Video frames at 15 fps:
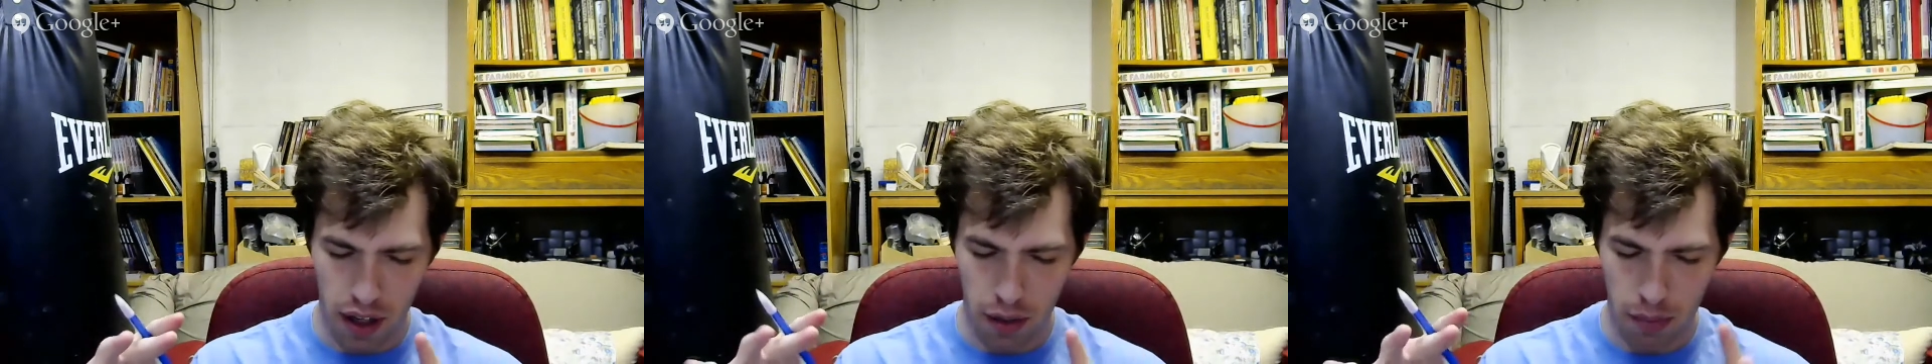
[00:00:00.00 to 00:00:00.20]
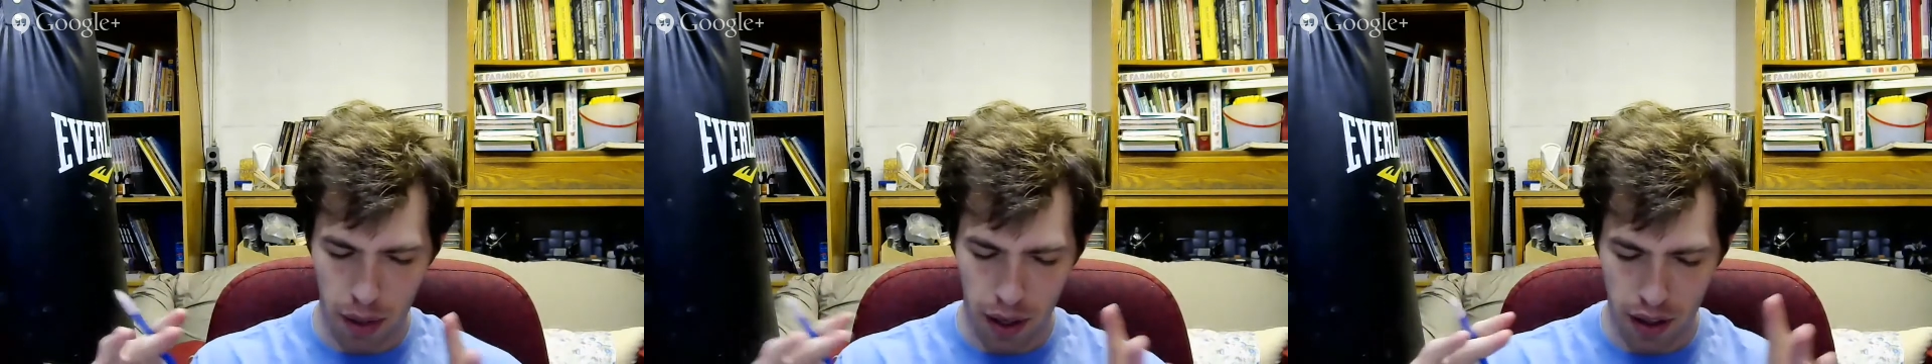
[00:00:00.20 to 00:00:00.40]

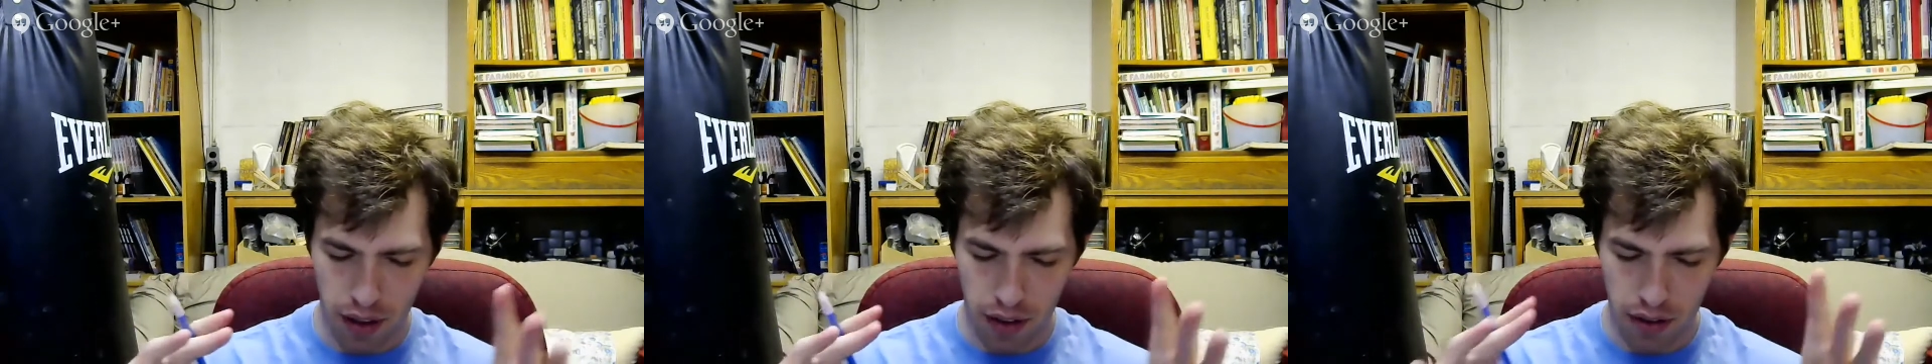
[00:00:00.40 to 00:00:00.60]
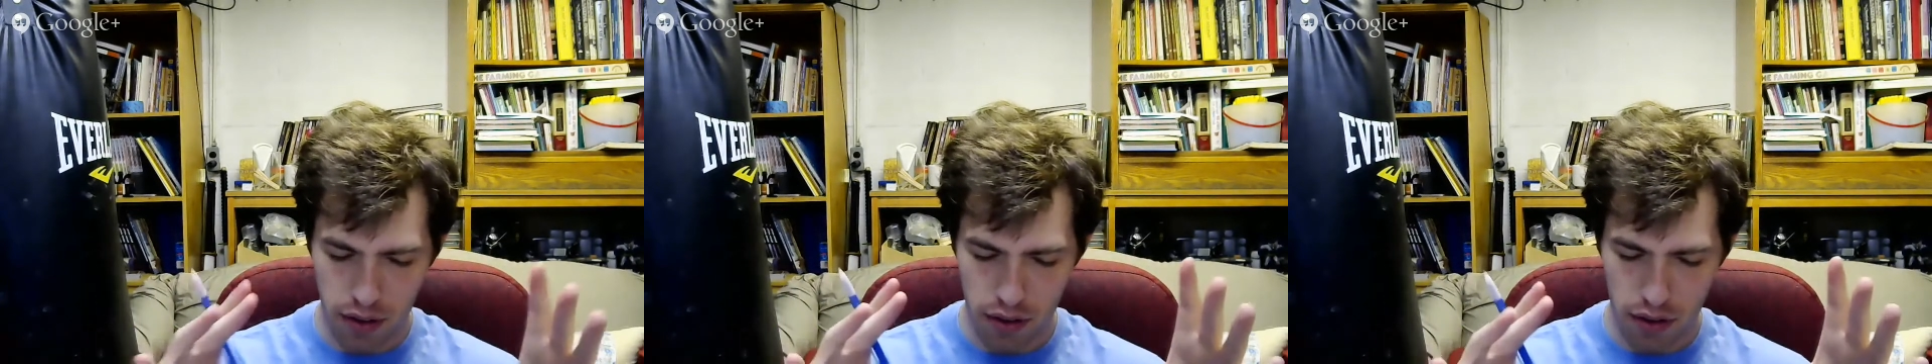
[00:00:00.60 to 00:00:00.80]
about
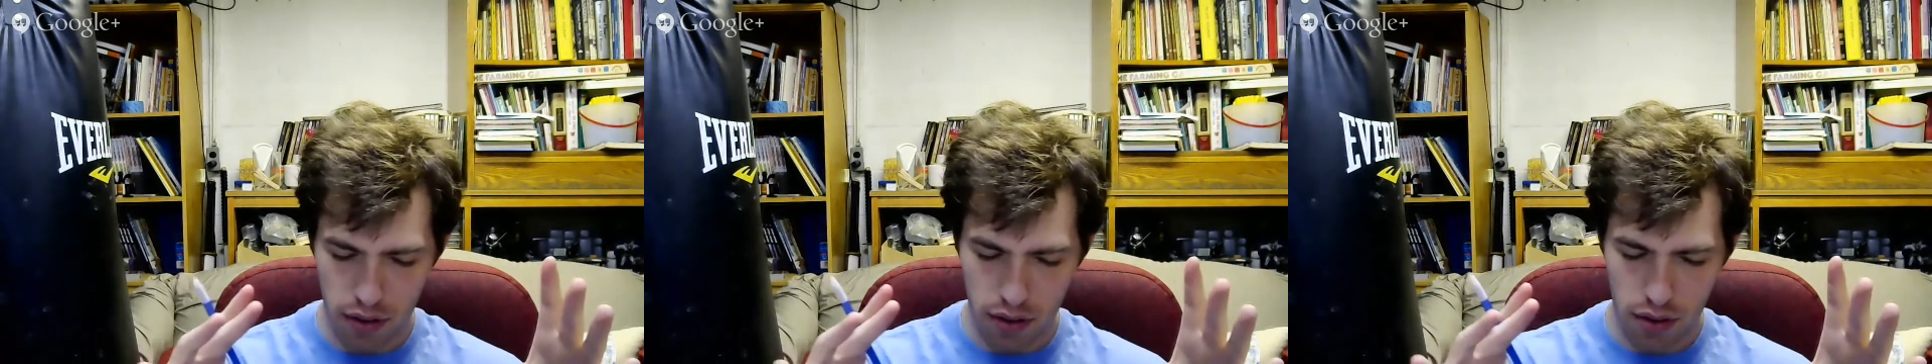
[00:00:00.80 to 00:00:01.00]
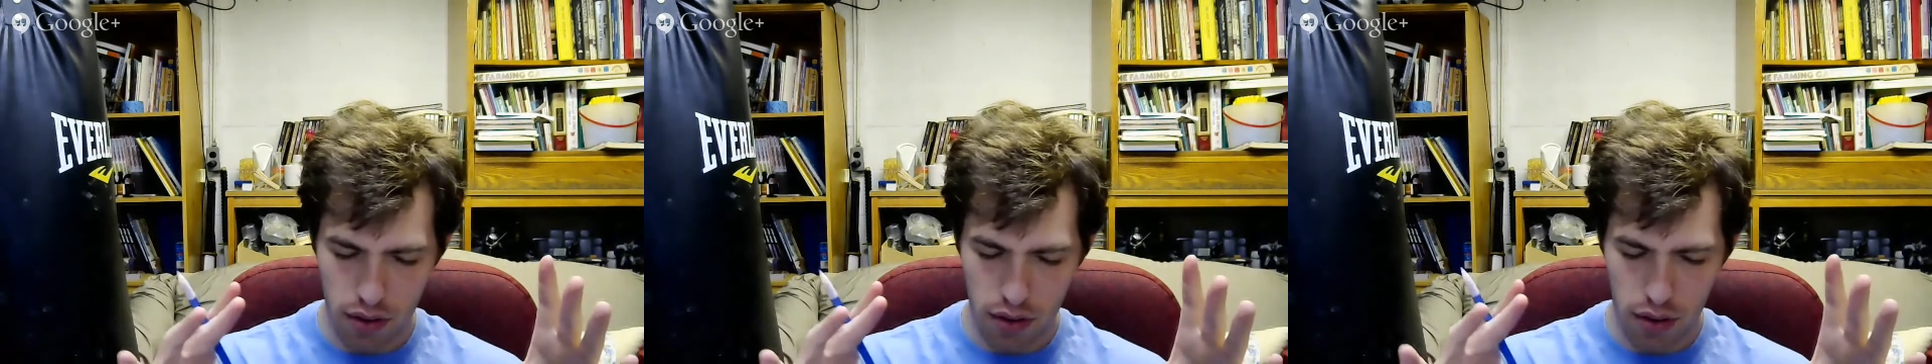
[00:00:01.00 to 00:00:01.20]

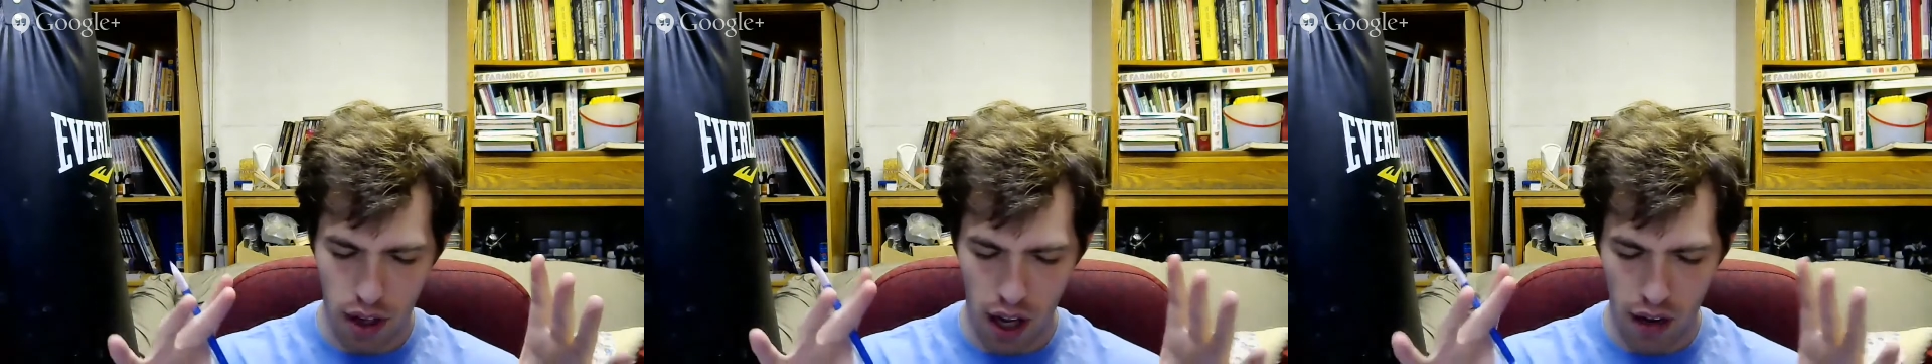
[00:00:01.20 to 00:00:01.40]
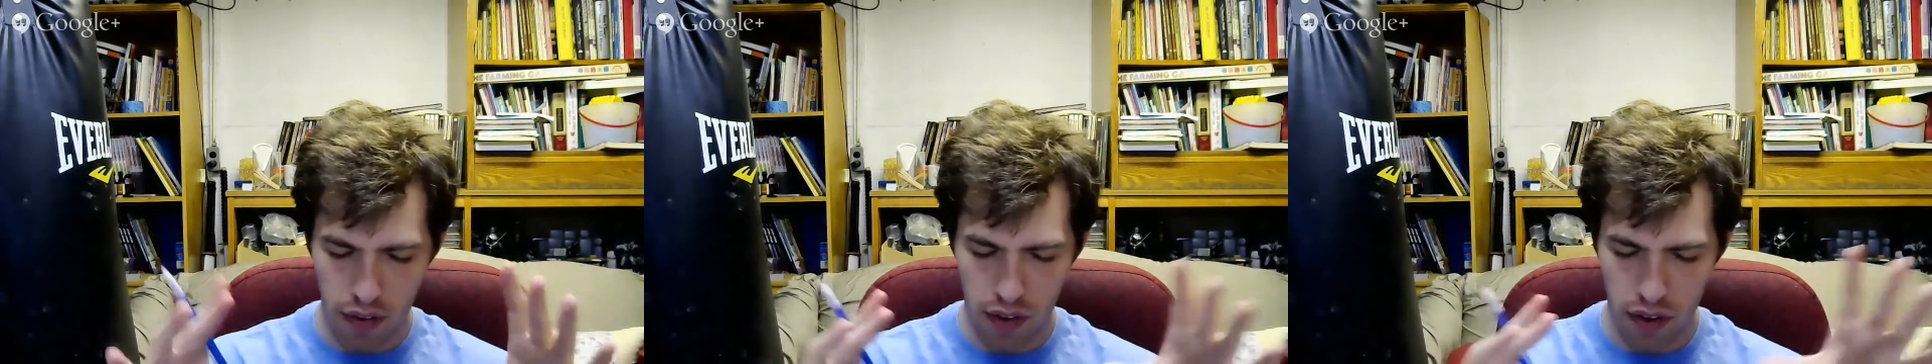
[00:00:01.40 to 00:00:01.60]

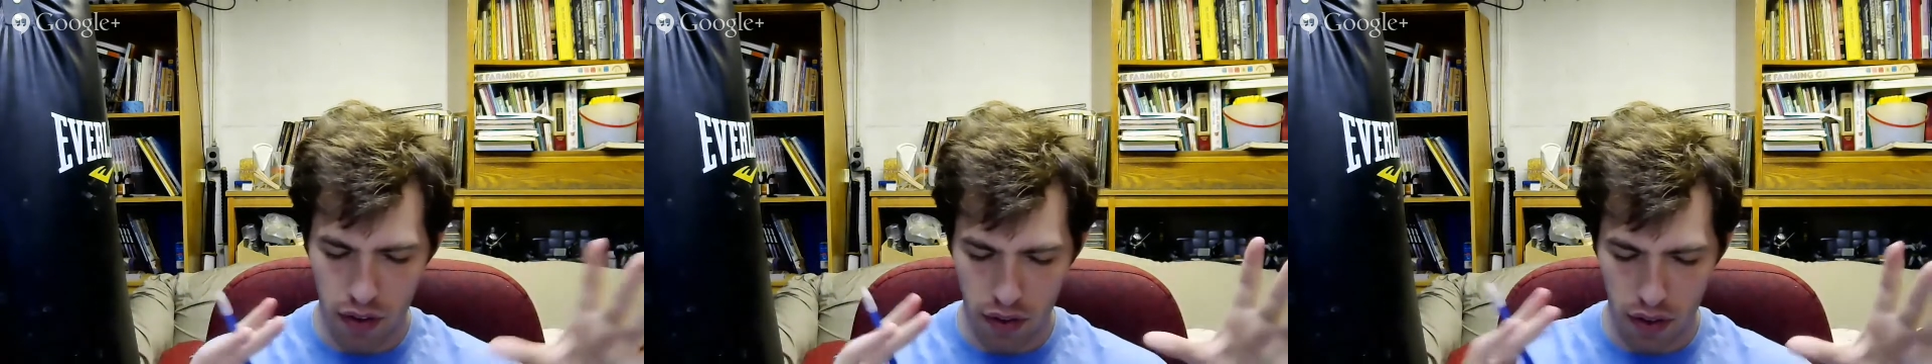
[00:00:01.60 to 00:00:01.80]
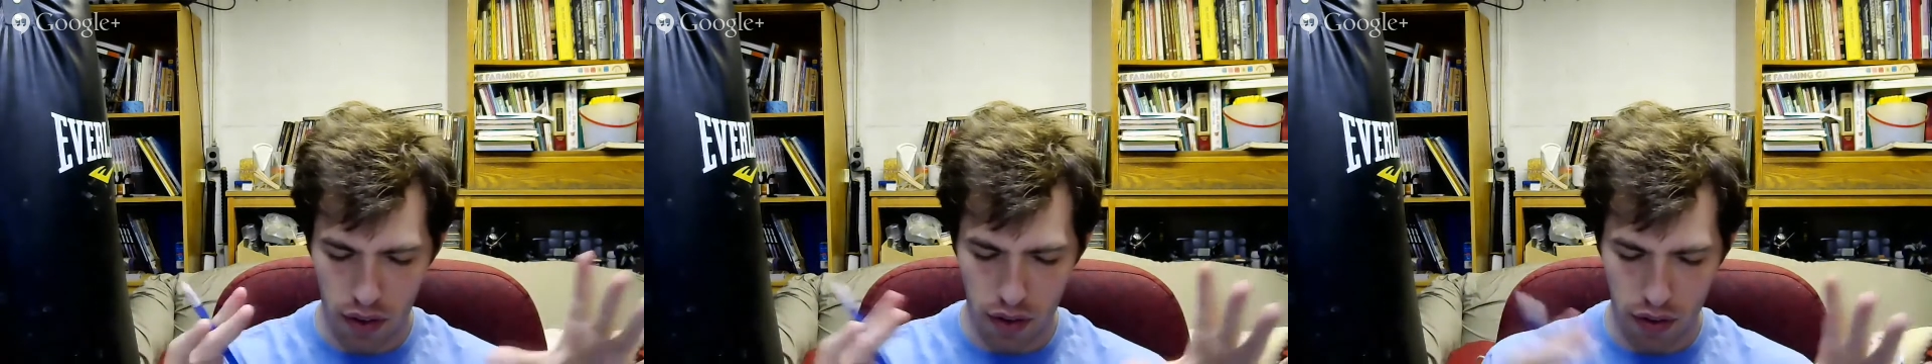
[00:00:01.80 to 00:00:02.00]
having
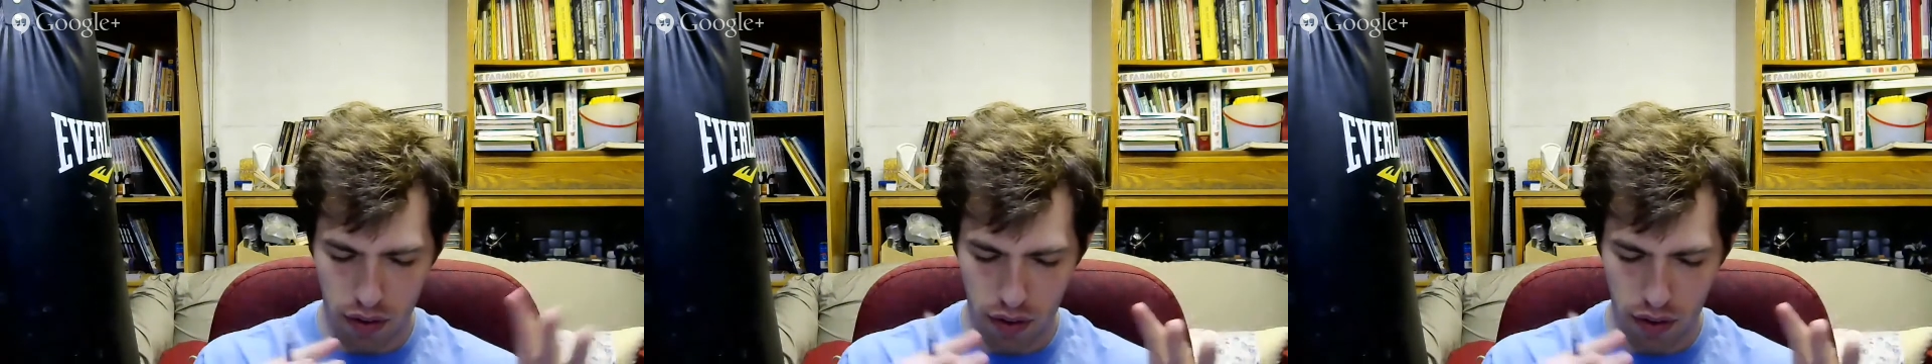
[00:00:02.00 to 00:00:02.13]
the